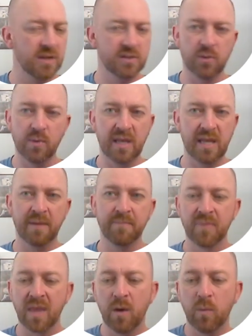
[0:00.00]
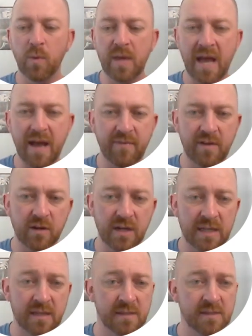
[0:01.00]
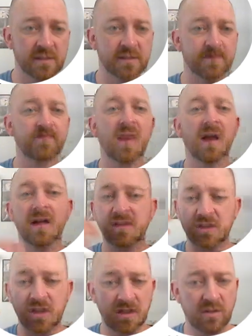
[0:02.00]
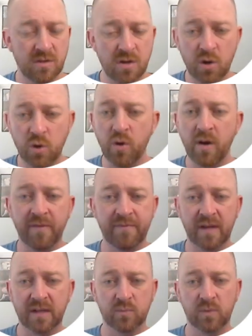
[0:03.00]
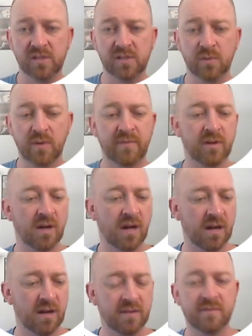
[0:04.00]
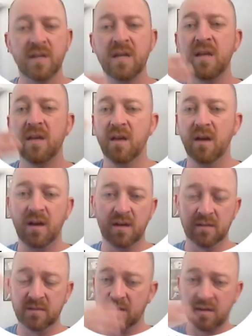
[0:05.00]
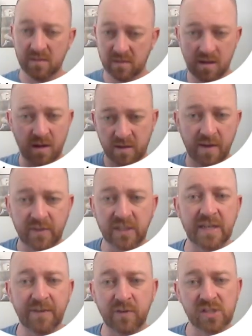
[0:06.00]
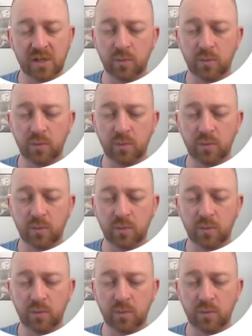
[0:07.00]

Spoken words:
So again, what we have here is essentially no effect whatsoever of the difference here.